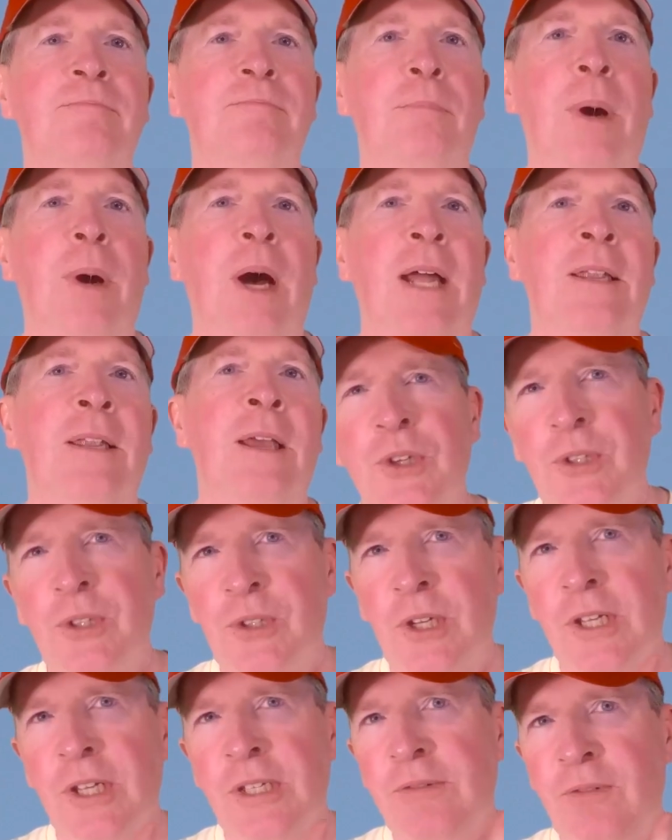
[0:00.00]
but
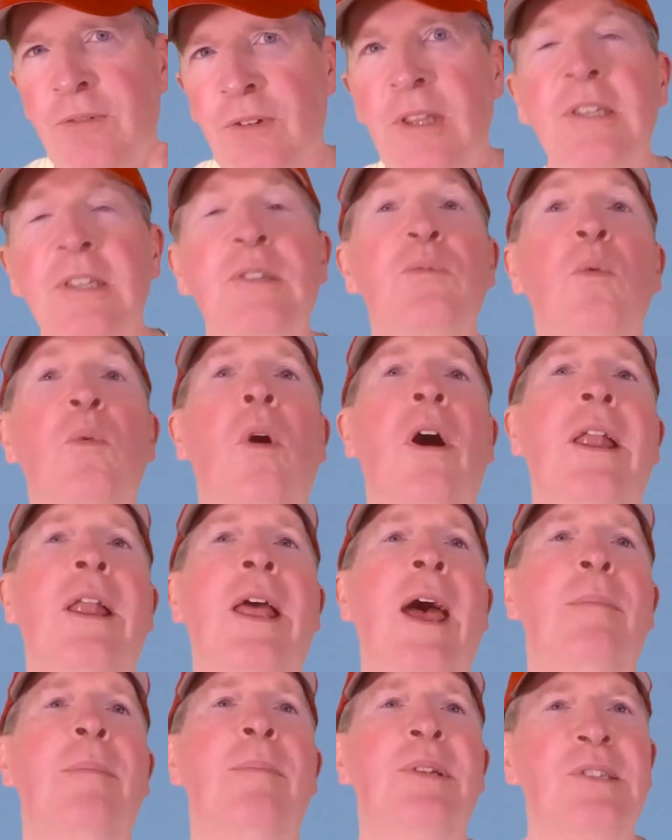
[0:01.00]
just for this one
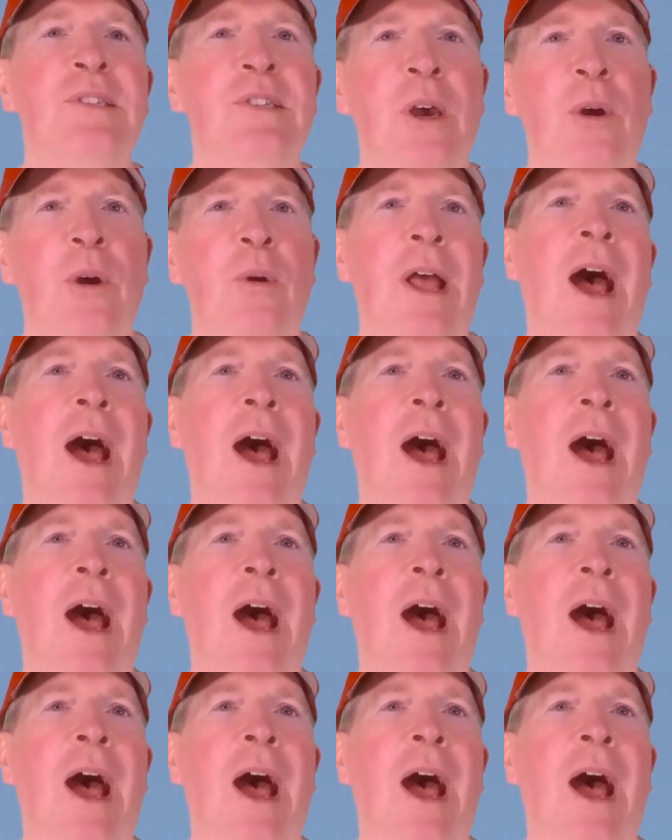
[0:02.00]
episode,